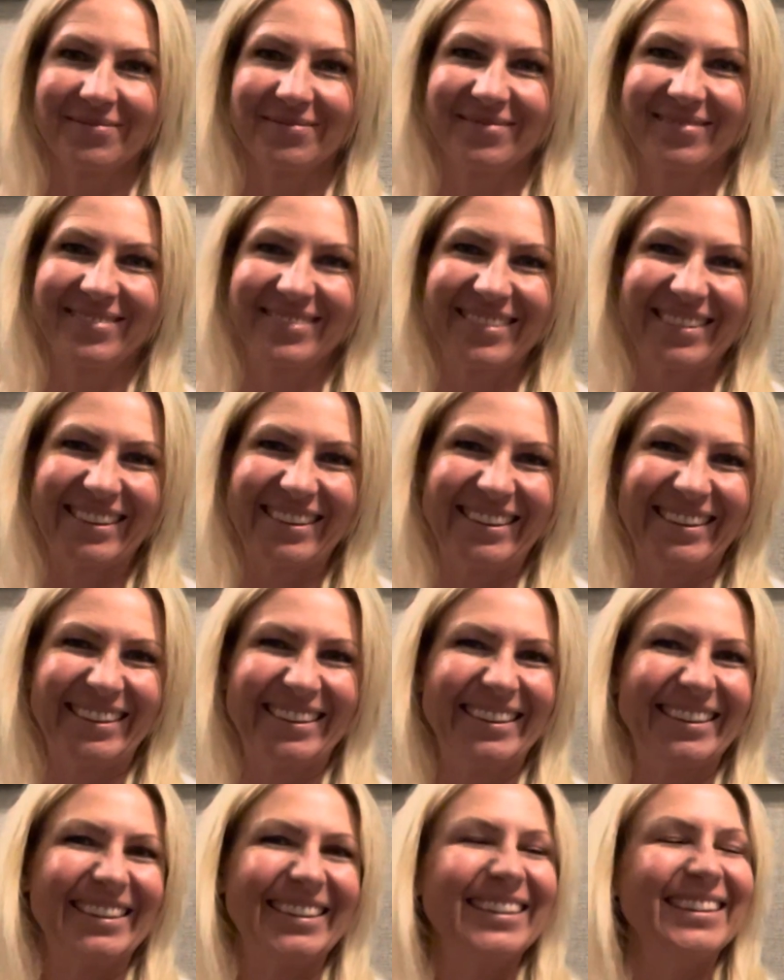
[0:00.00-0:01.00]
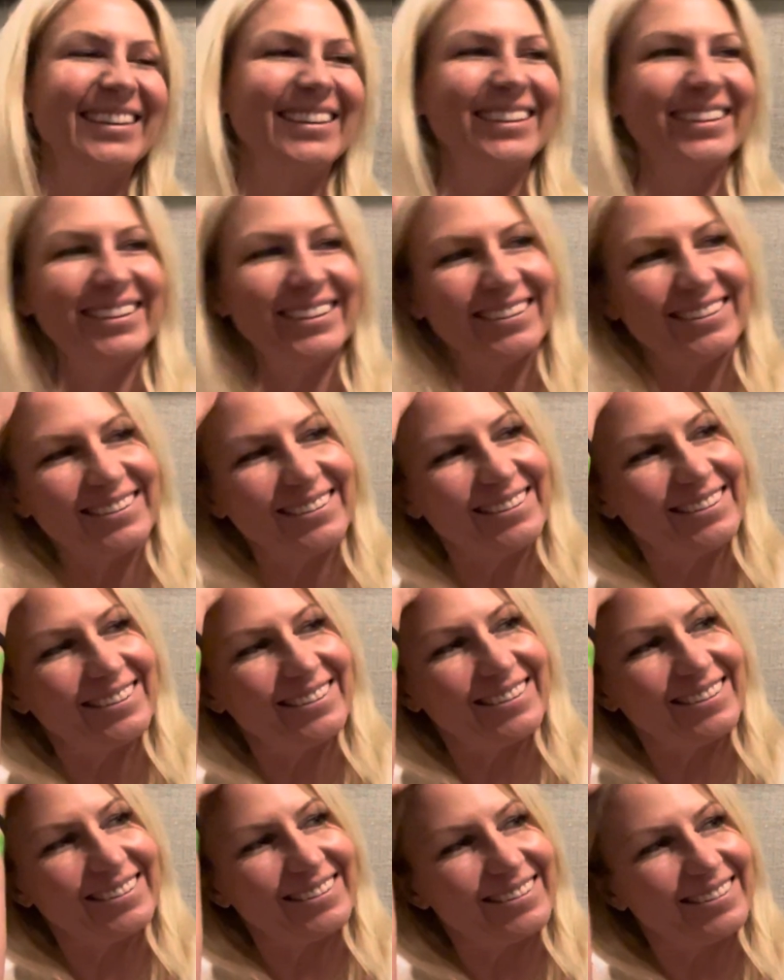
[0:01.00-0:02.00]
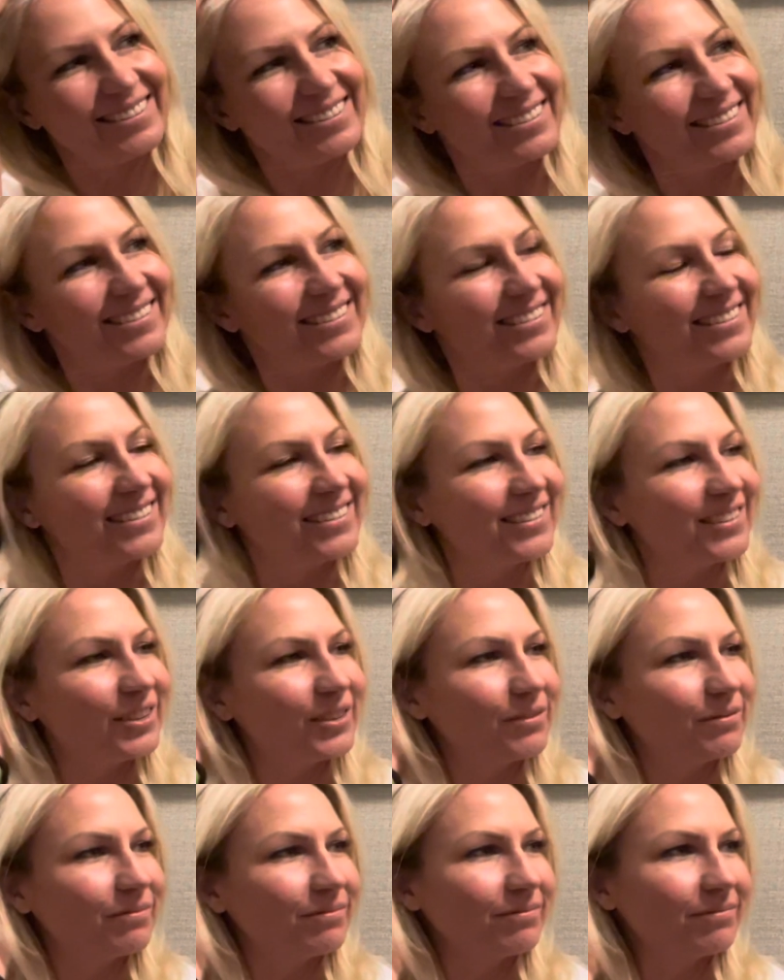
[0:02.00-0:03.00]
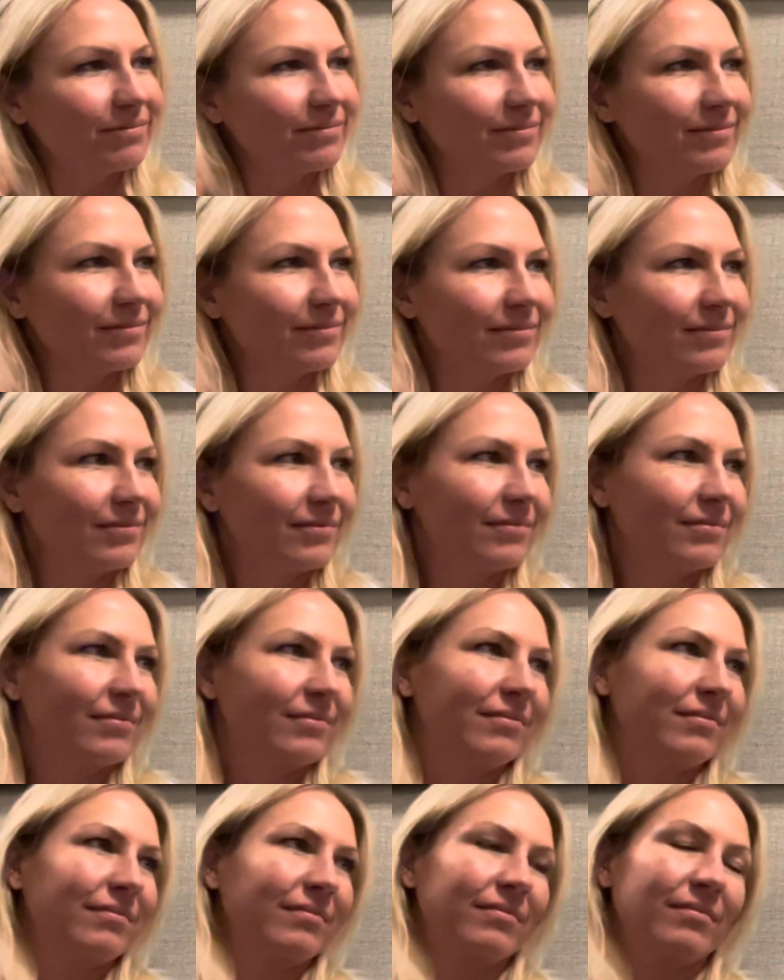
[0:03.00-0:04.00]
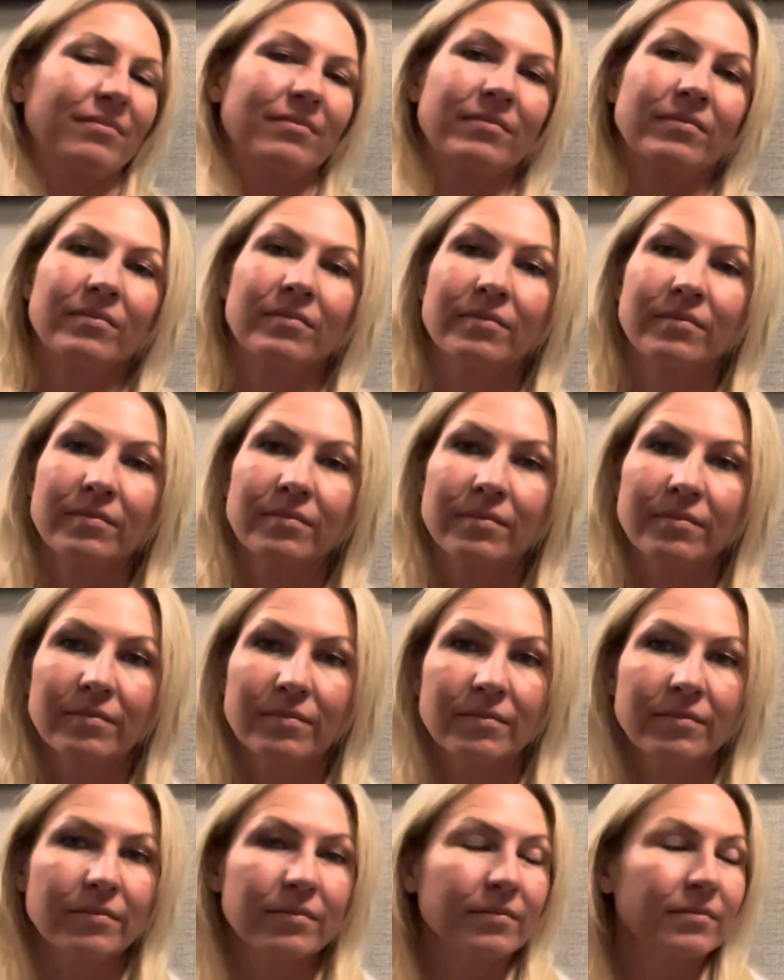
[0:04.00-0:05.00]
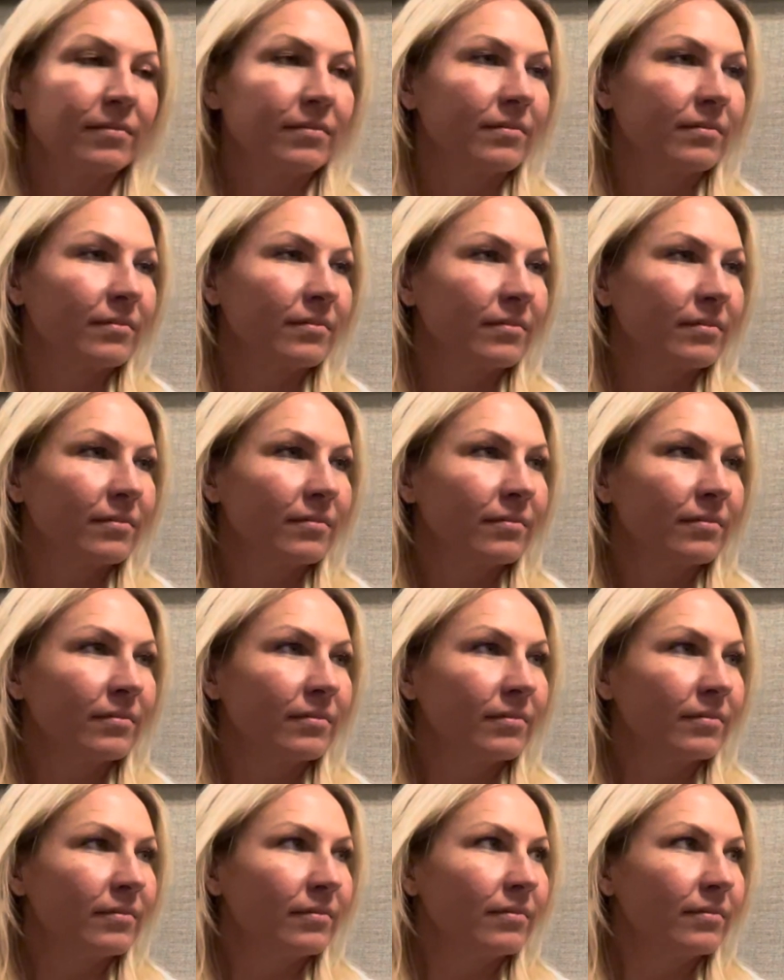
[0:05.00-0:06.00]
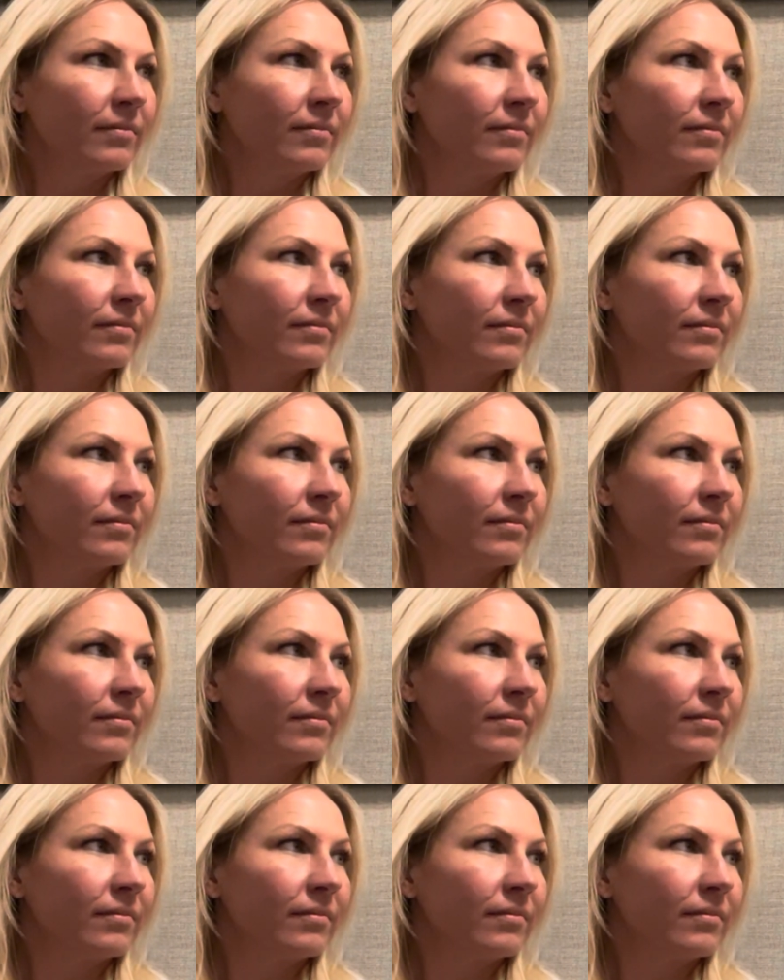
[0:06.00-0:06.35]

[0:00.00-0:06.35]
This person isn't speaking.